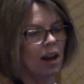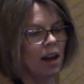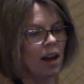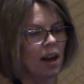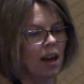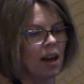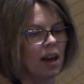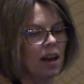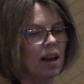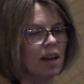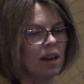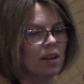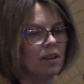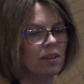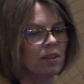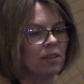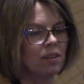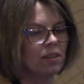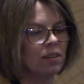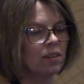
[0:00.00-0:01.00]

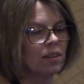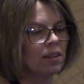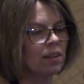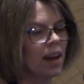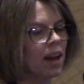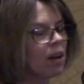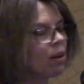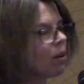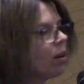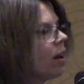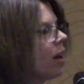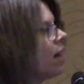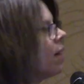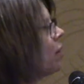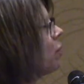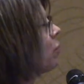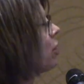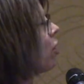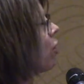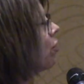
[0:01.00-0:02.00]
And yeah, and
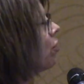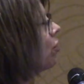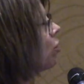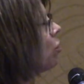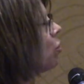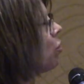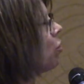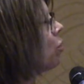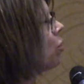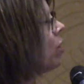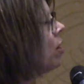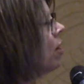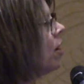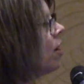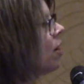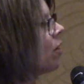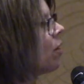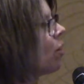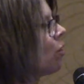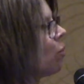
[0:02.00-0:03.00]
then we also,
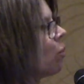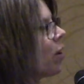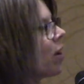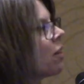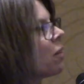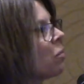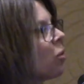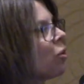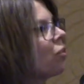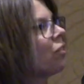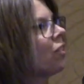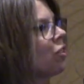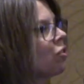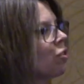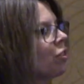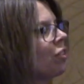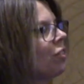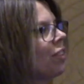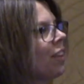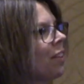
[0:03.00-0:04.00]
one of the most
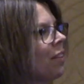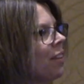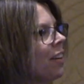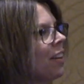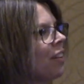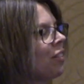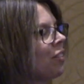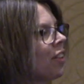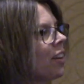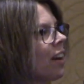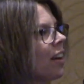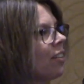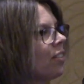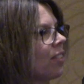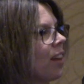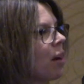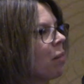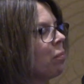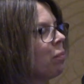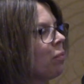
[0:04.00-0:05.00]
interesting things that I
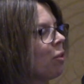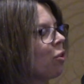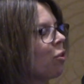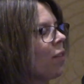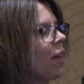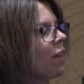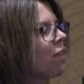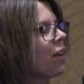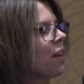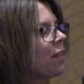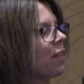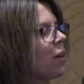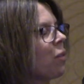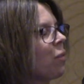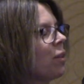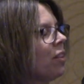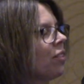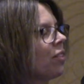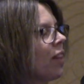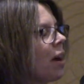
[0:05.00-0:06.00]
think that
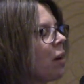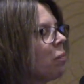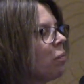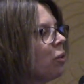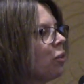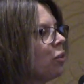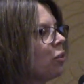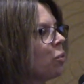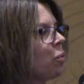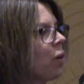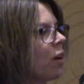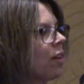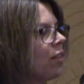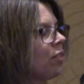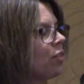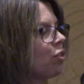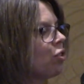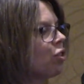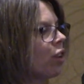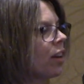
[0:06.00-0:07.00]
we sampled
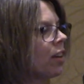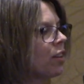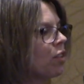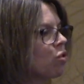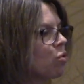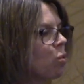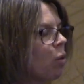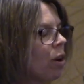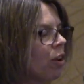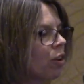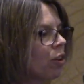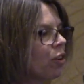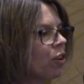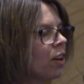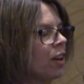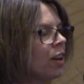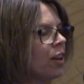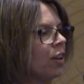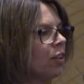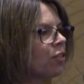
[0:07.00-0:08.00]
was drainage water.
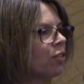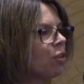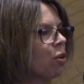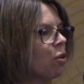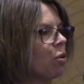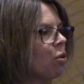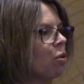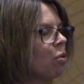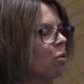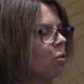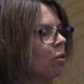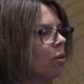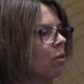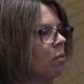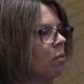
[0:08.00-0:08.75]
So